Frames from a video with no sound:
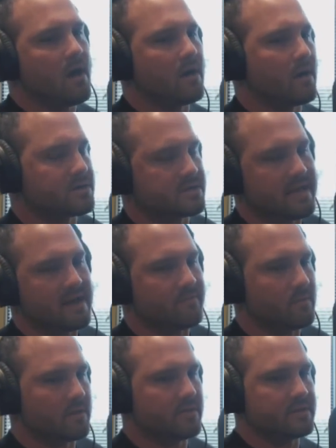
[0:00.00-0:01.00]
On our staff,
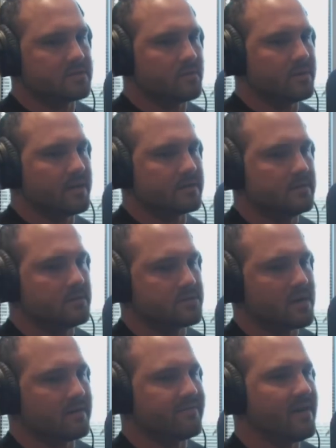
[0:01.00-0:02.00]
one of the things that we like to do is
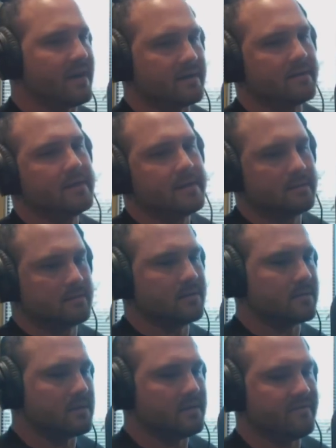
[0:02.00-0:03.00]
try to find
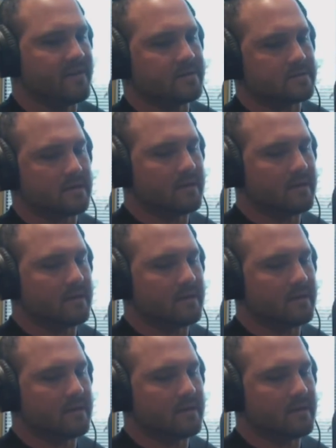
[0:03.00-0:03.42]
little events.